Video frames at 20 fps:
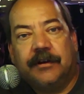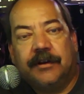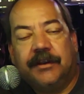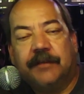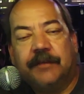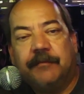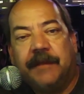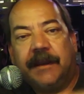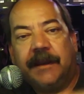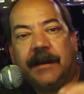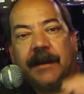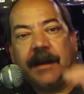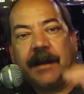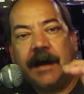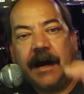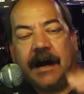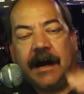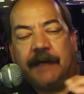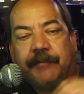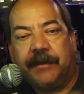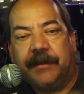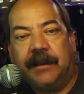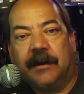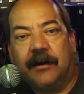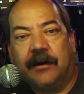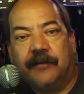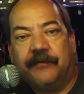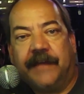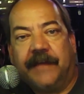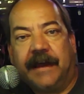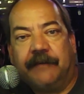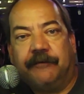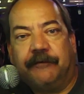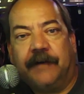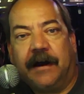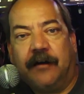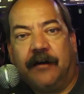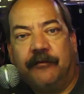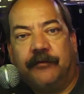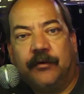You make a copy of that
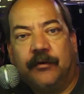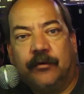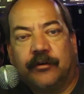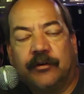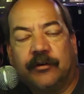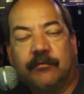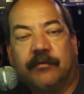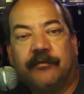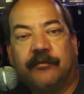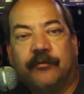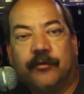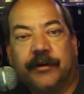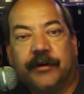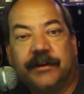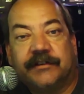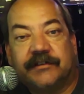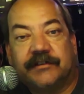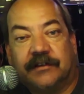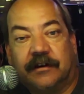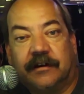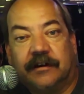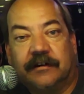file folder before you start.